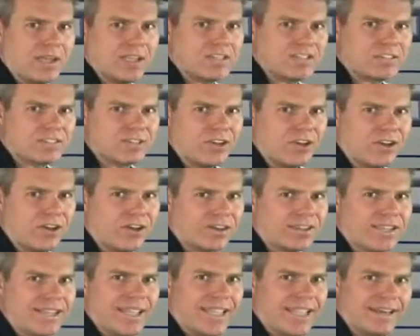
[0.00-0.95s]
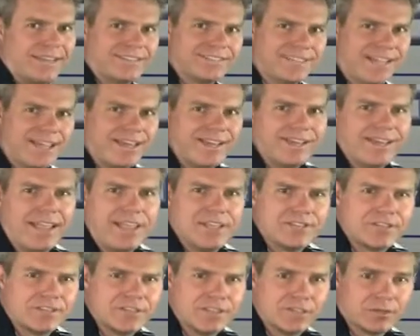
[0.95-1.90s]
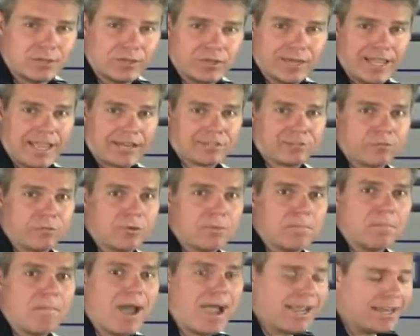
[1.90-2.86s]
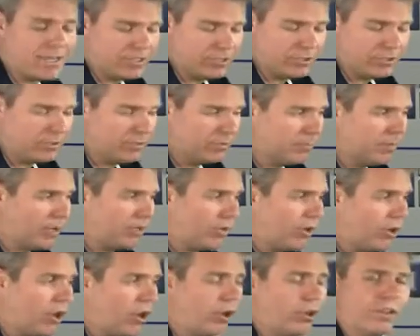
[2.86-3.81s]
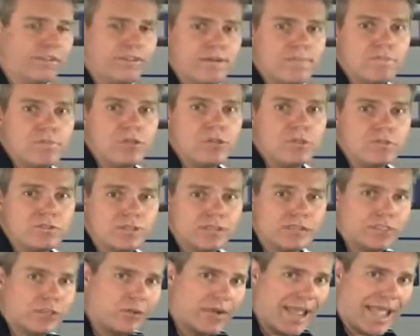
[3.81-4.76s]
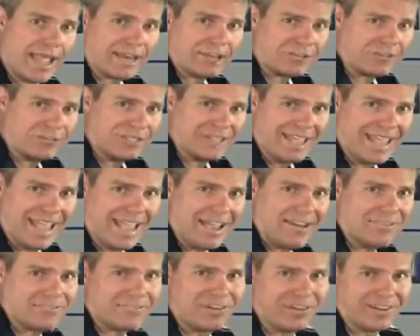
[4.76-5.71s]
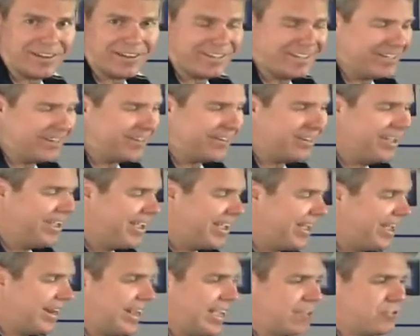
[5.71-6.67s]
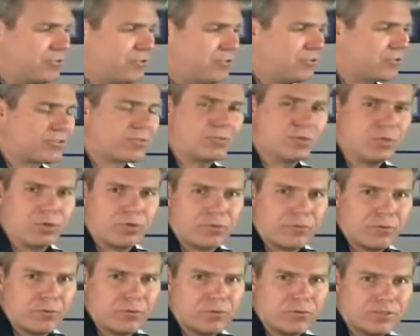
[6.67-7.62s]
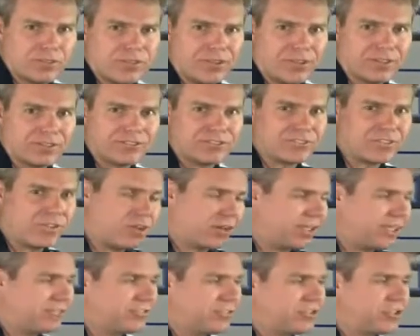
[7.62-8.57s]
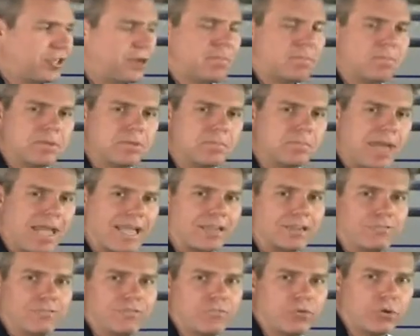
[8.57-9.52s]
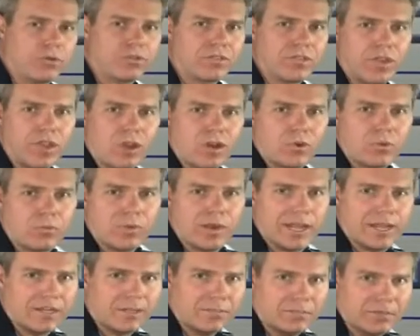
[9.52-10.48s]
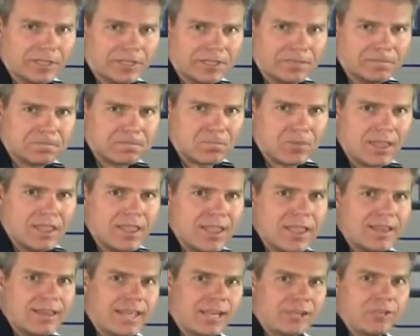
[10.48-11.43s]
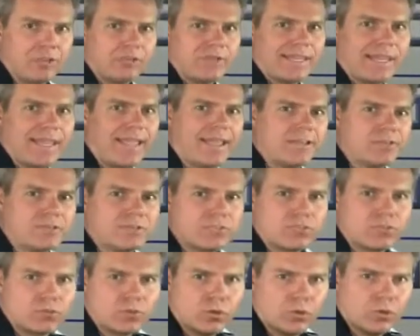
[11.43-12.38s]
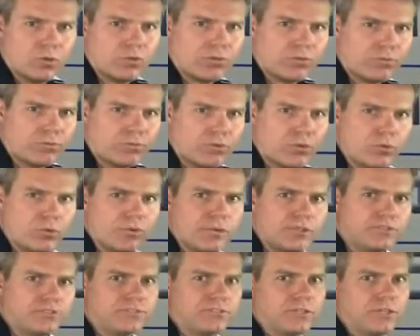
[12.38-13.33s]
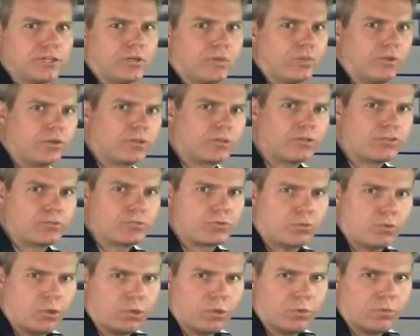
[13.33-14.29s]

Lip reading: song. And it's kind of nice because it can actually remind you about all of the music you actually have on here. And as you scroll through song to song, it's jumping back and forth randomly. Now, you can scroll through with the steering wheel control